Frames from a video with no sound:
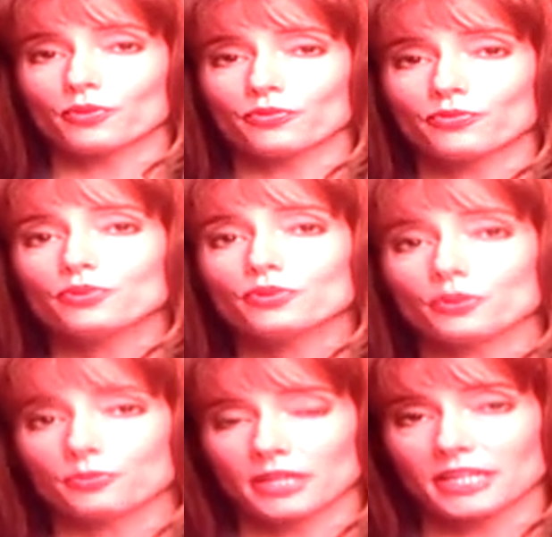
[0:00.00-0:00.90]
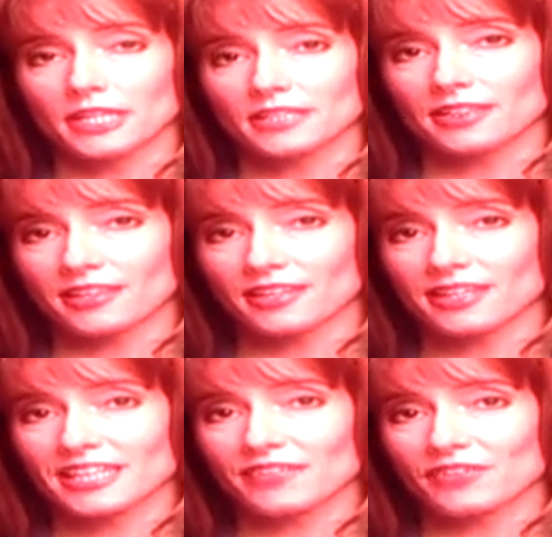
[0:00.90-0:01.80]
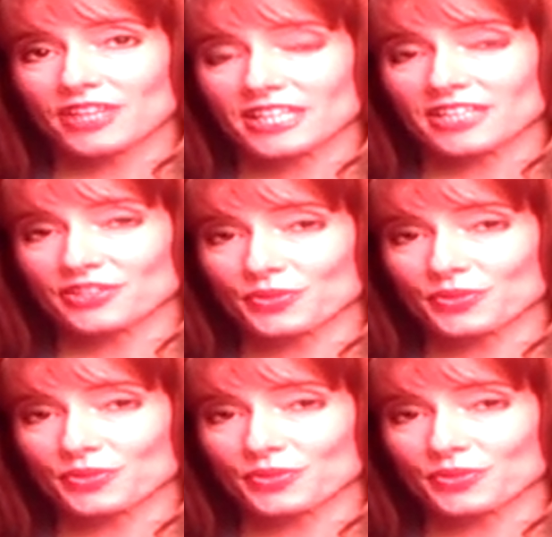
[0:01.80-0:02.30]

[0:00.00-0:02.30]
or fool your body into thinking that everything is